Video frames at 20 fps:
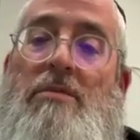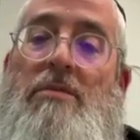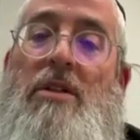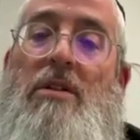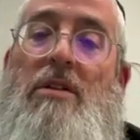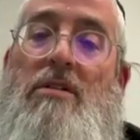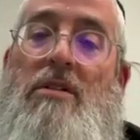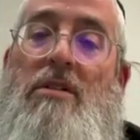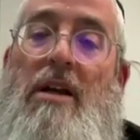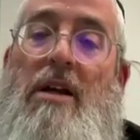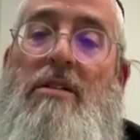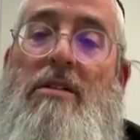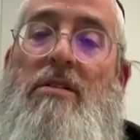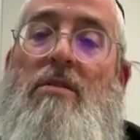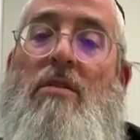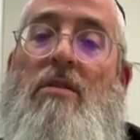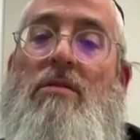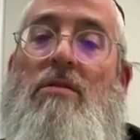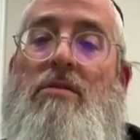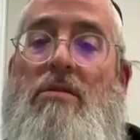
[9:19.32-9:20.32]
because
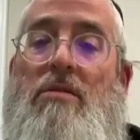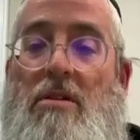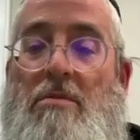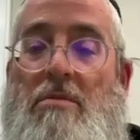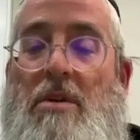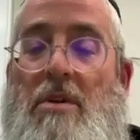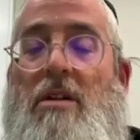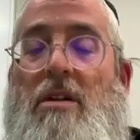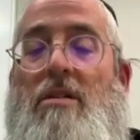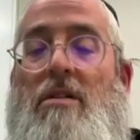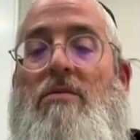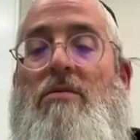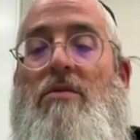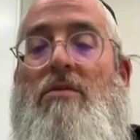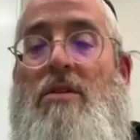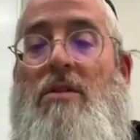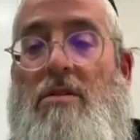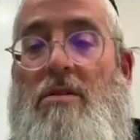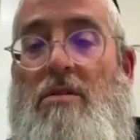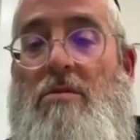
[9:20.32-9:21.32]
that's also going to make it into
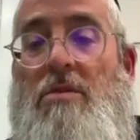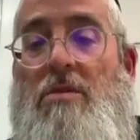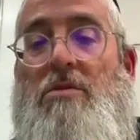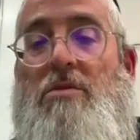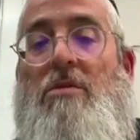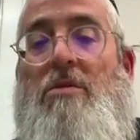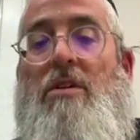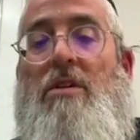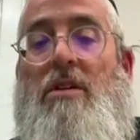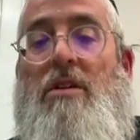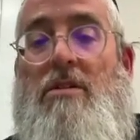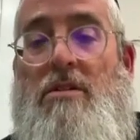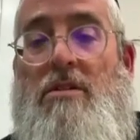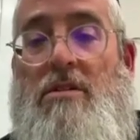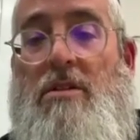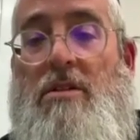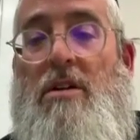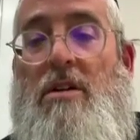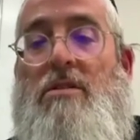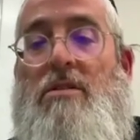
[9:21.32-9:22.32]
vinegar, which we already
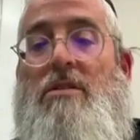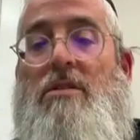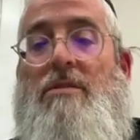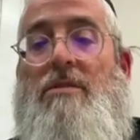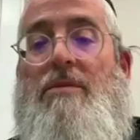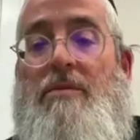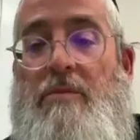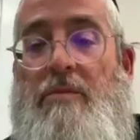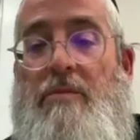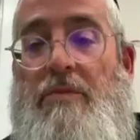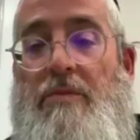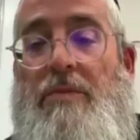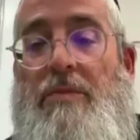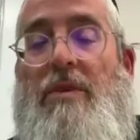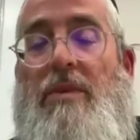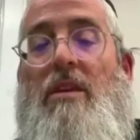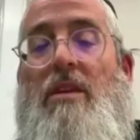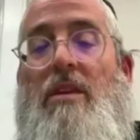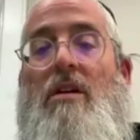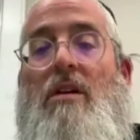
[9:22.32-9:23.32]
discussed
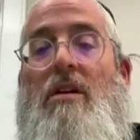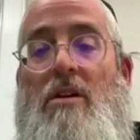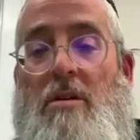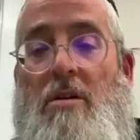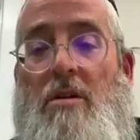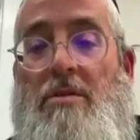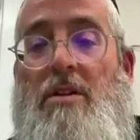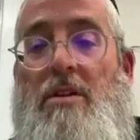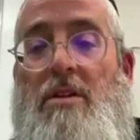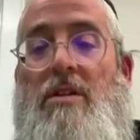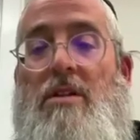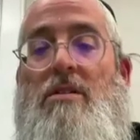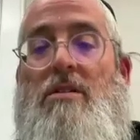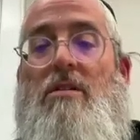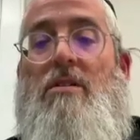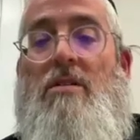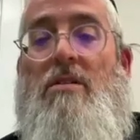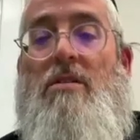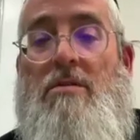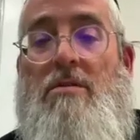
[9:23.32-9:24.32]
a couple days
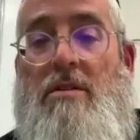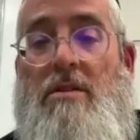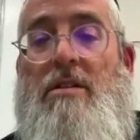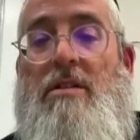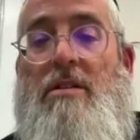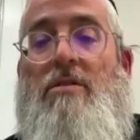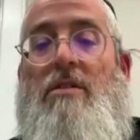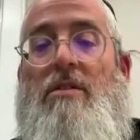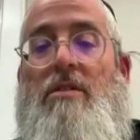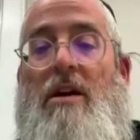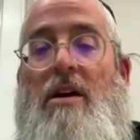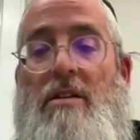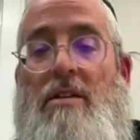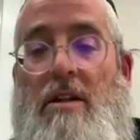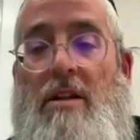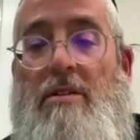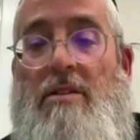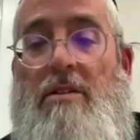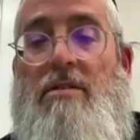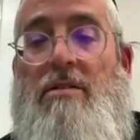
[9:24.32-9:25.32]
ago. That you're not
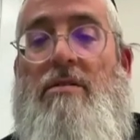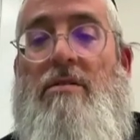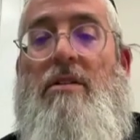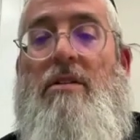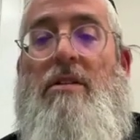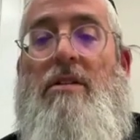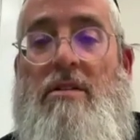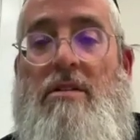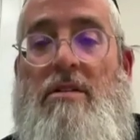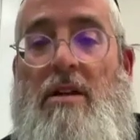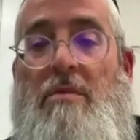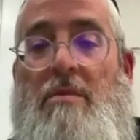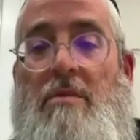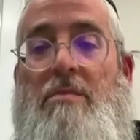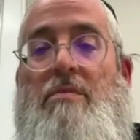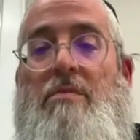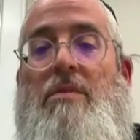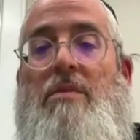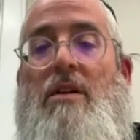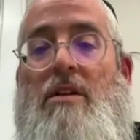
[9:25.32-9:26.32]
allowed to. That's like
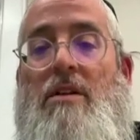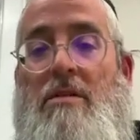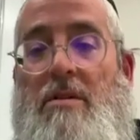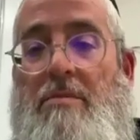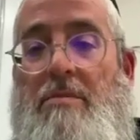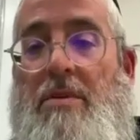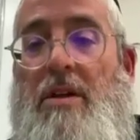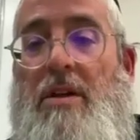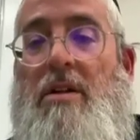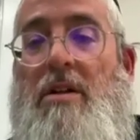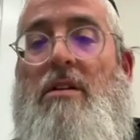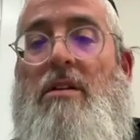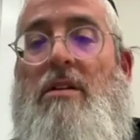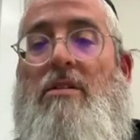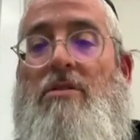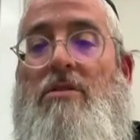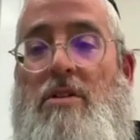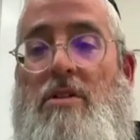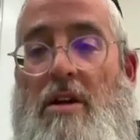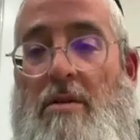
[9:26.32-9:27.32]

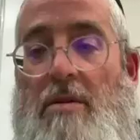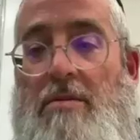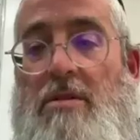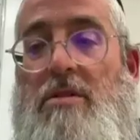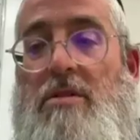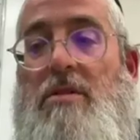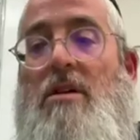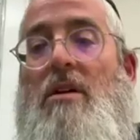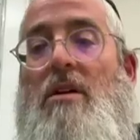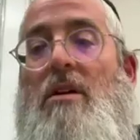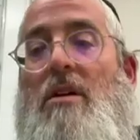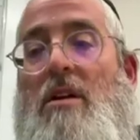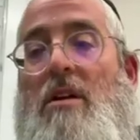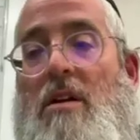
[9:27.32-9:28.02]
pickling on Shabbos.